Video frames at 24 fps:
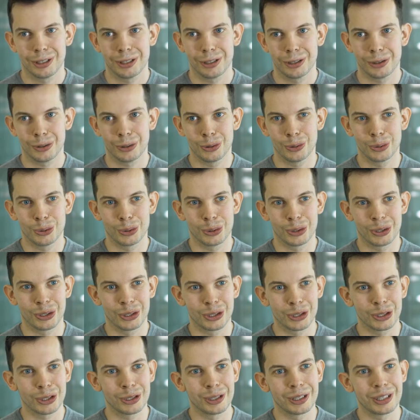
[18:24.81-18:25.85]
you
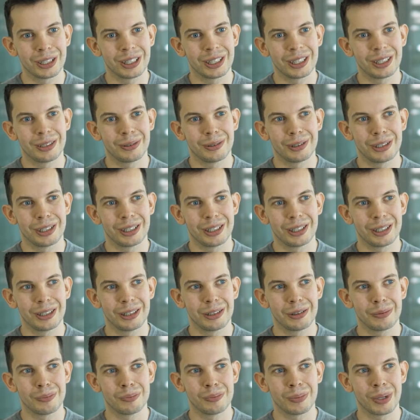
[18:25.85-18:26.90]
learn
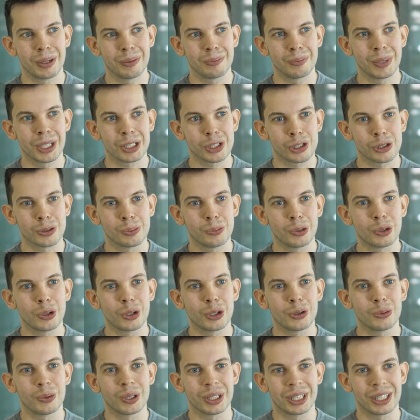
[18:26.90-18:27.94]
much
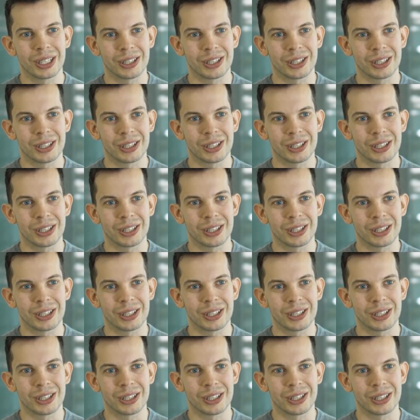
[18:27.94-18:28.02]
more what